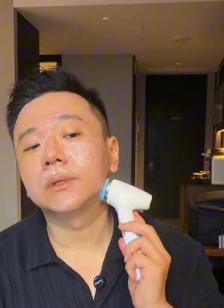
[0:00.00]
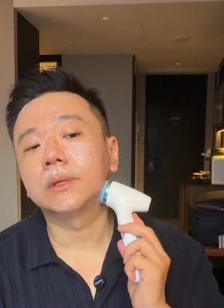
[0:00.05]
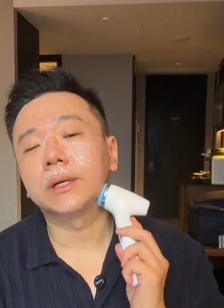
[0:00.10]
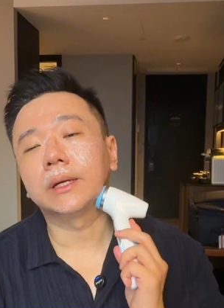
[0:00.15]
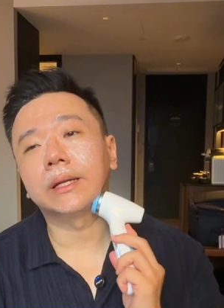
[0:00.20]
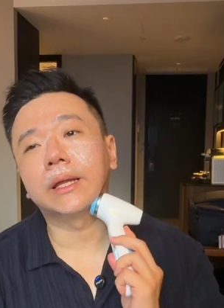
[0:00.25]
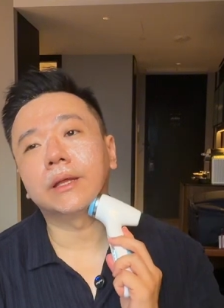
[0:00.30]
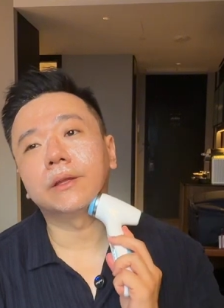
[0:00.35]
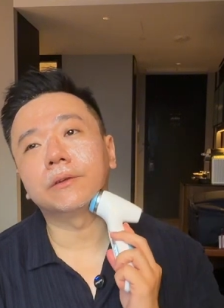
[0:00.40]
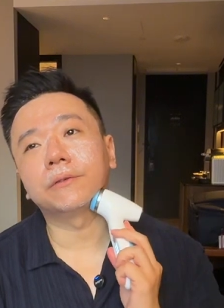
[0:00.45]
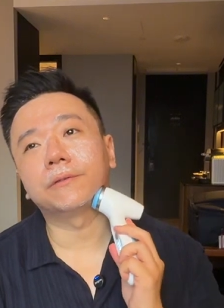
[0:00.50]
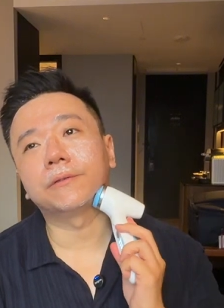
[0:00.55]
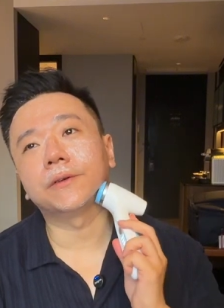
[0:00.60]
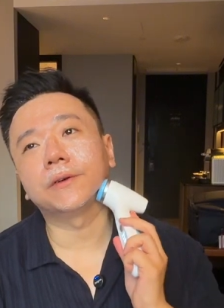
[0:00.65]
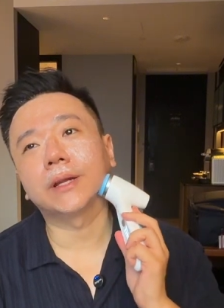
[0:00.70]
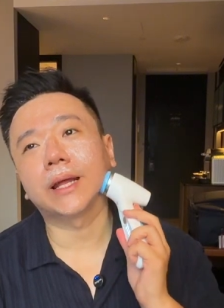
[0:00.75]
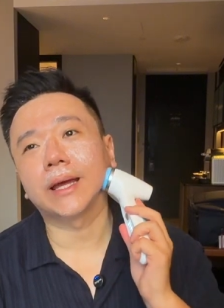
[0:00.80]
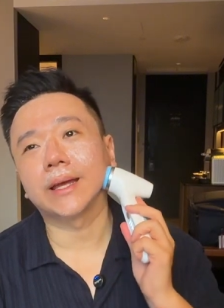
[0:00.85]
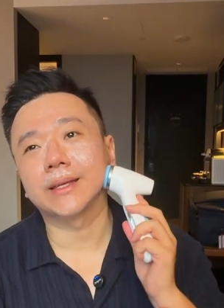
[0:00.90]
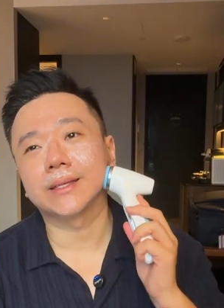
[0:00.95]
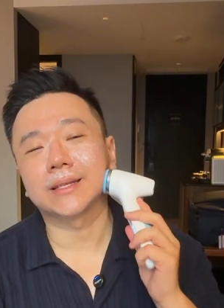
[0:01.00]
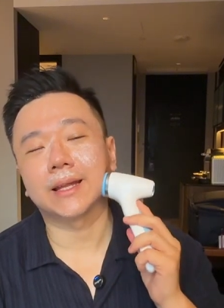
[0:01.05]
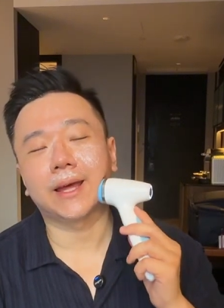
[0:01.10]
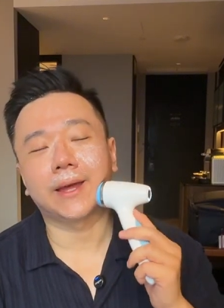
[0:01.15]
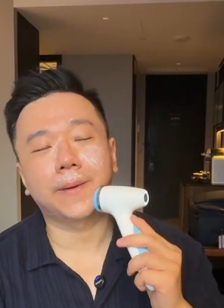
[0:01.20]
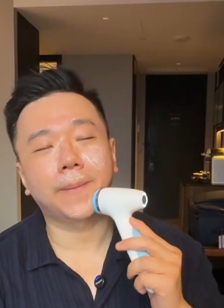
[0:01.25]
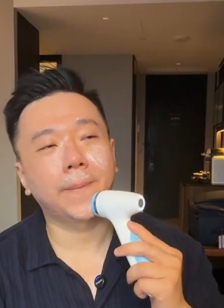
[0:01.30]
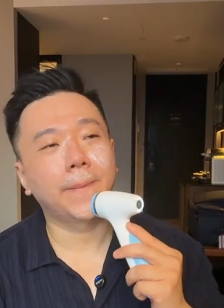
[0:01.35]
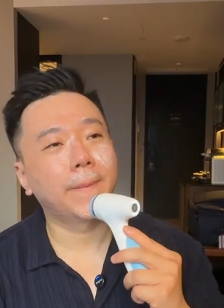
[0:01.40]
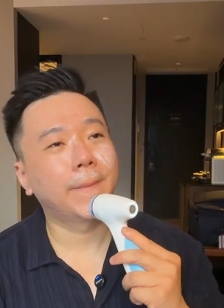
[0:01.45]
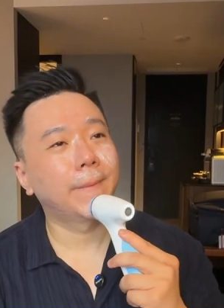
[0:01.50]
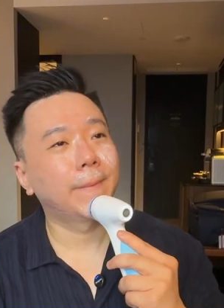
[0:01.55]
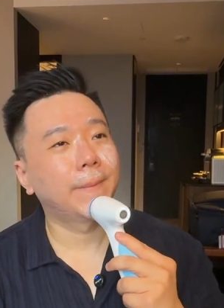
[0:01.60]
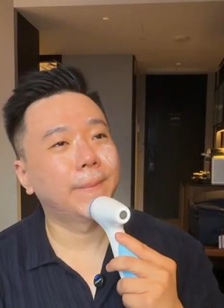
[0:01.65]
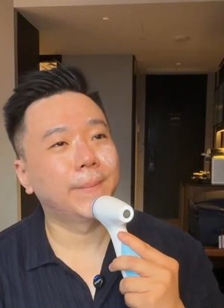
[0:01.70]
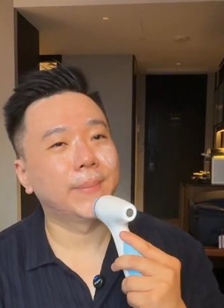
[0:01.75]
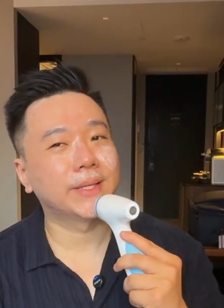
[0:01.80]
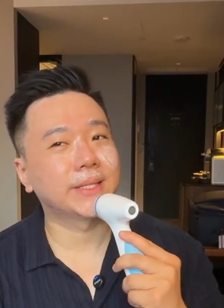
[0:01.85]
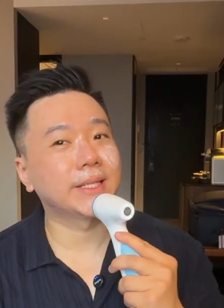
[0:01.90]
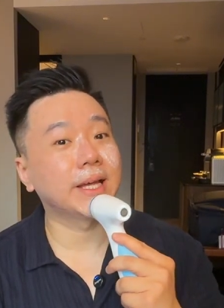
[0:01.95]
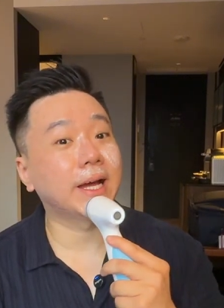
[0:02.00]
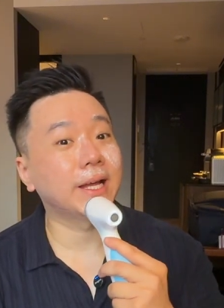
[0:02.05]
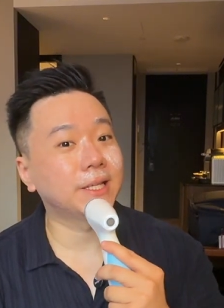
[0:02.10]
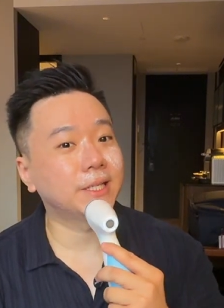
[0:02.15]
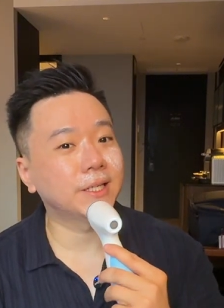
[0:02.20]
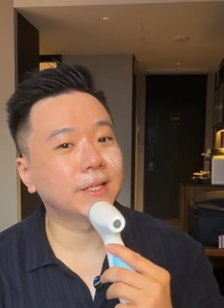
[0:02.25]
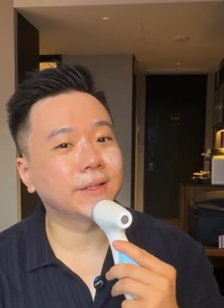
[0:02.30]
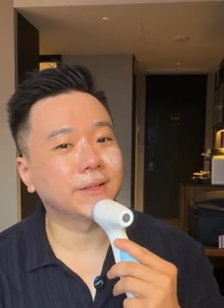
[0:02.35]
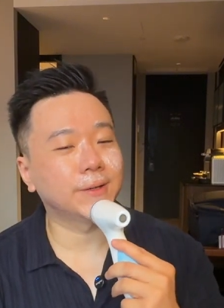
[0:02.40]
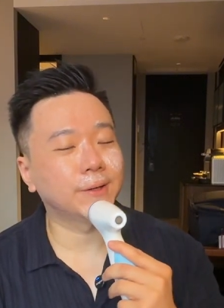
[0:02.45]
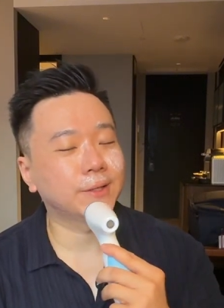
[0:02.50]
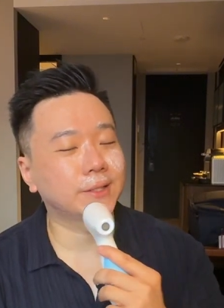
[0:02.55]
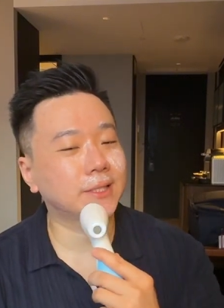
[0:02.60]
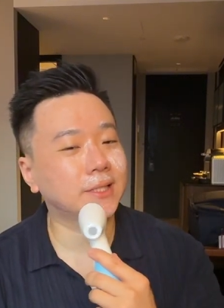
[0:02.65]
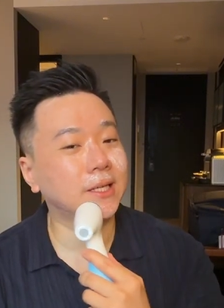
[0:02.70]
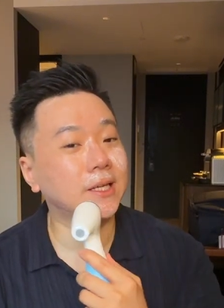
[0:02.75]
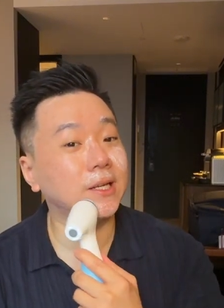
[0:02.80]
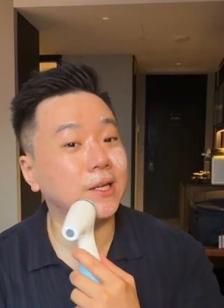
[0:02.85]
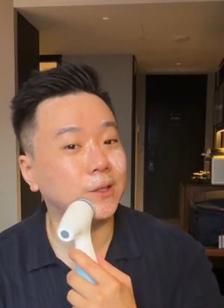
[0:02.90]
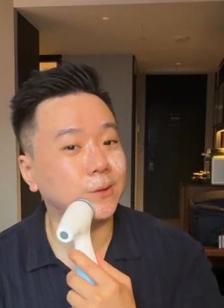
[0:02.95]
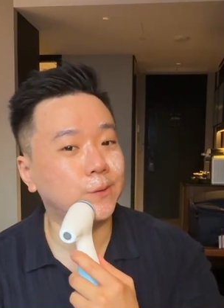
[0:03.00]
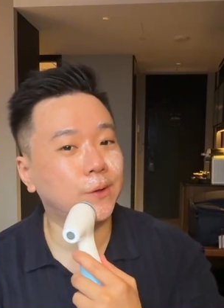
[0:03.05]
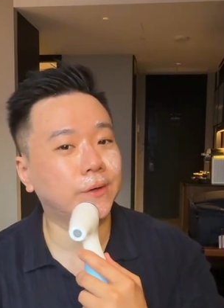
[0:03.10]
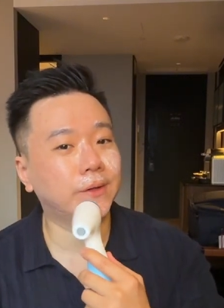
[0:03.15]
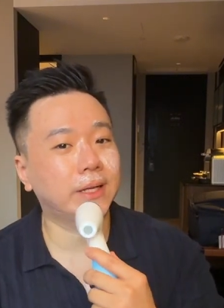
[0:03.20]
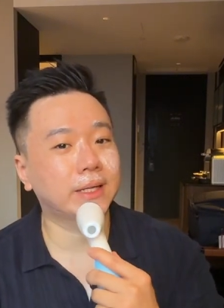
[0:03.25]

and then you feel like it's like massaging your skin as well.